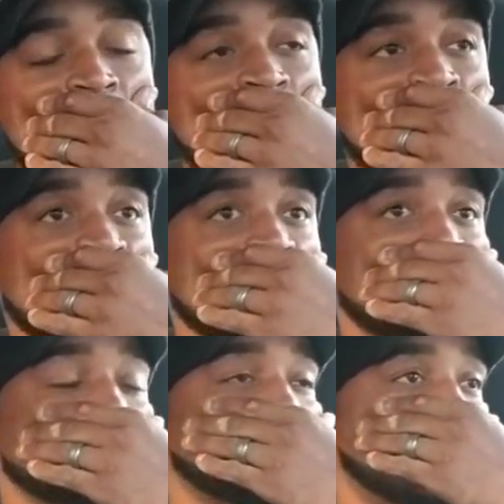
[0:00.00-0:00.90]
this has
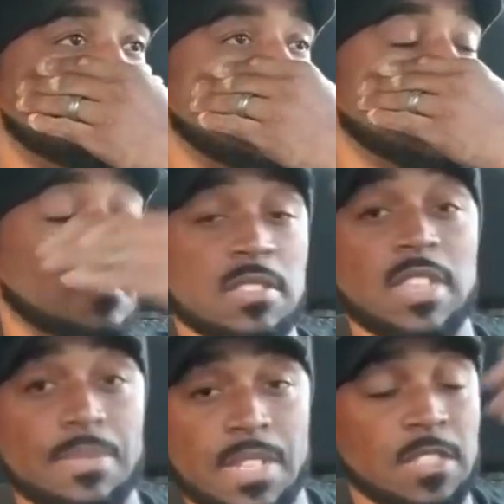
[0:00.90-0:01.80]
been something, this is
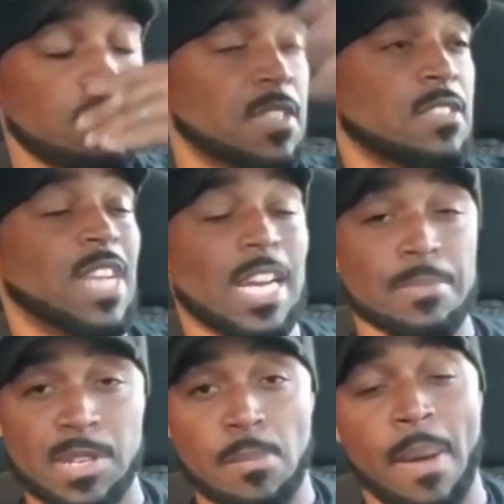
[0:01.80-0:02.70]
something that's just kind of
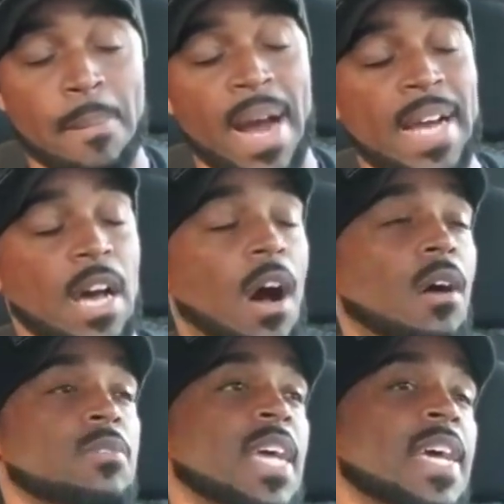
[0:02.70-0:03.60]
been on my mind
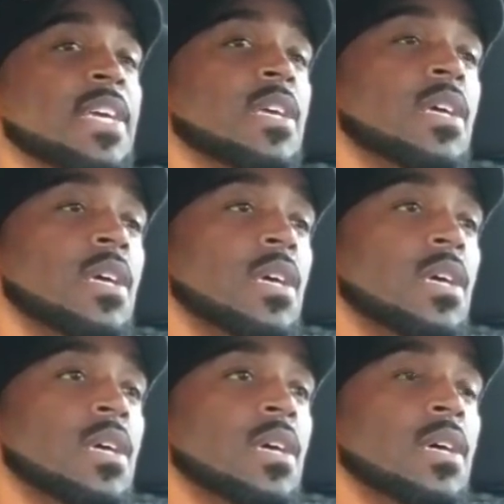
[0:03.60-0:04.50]
all day.
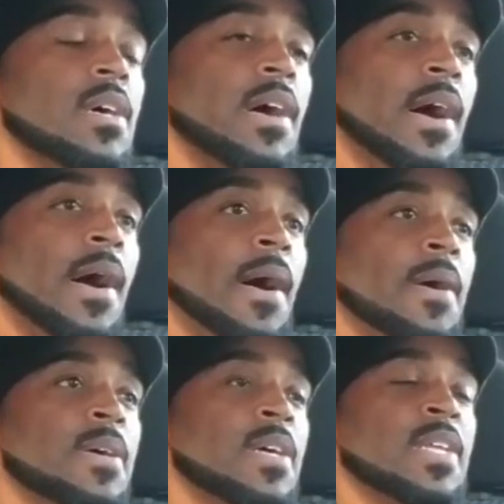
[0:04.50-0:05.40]

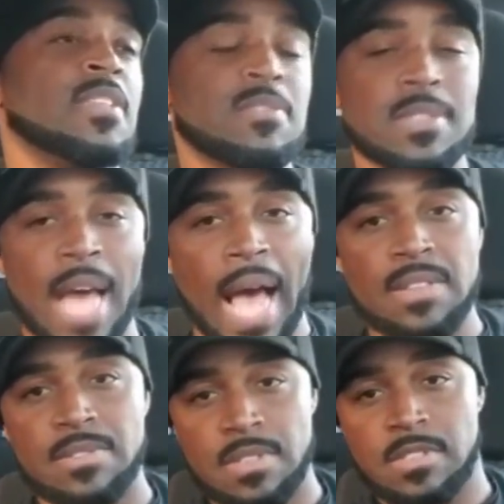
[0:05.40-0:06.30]
And it's
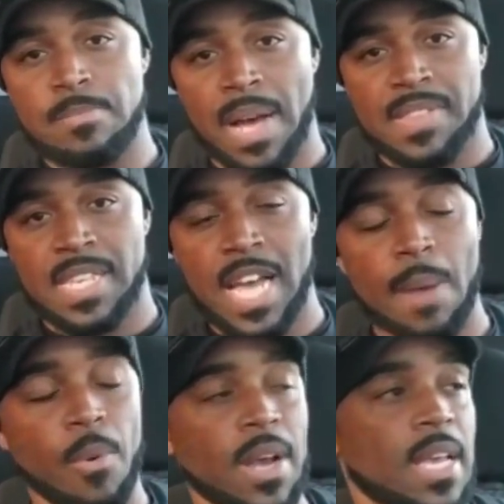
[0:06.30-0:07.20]
not just about the
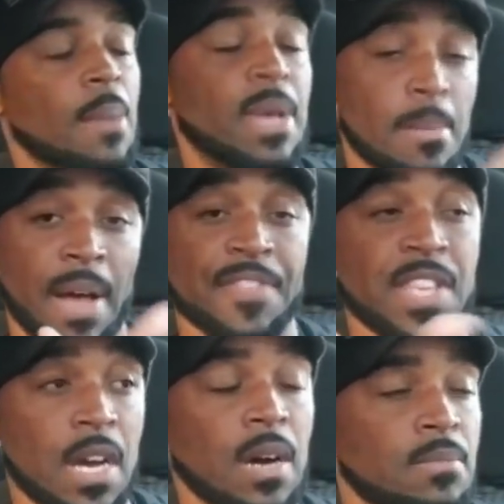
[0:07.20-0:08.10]
Cowboy, I mean, about
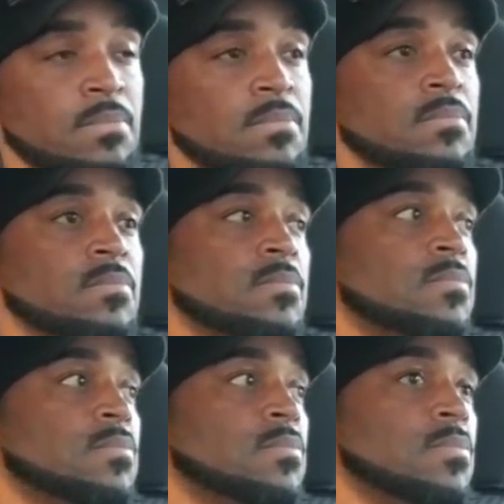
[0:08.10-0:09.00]
the
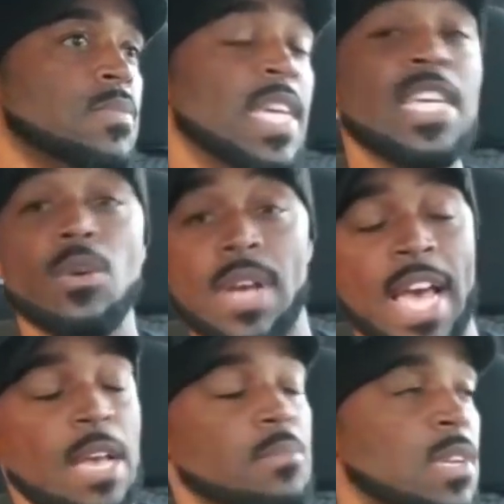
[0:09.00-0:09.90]
Eagle
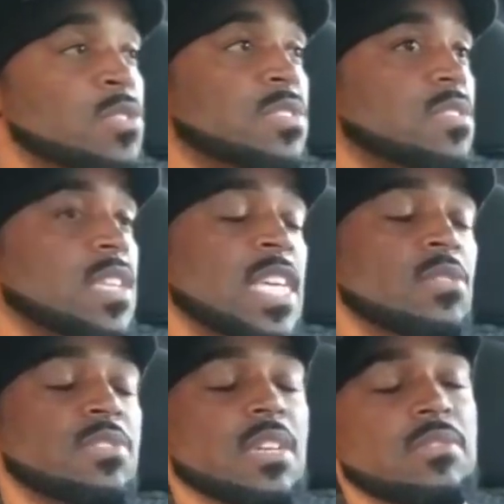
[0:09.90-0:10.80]
game, losing to the
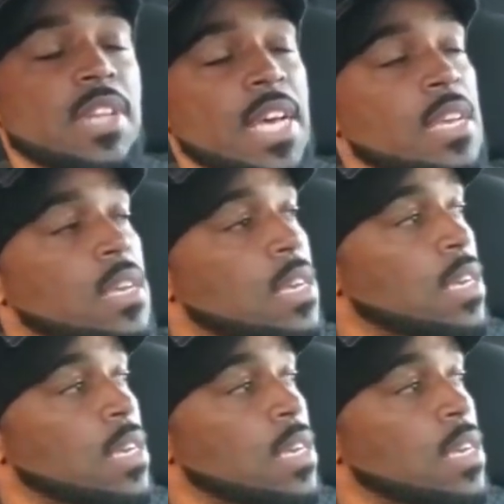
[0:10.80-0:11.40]
Eagles yesterday.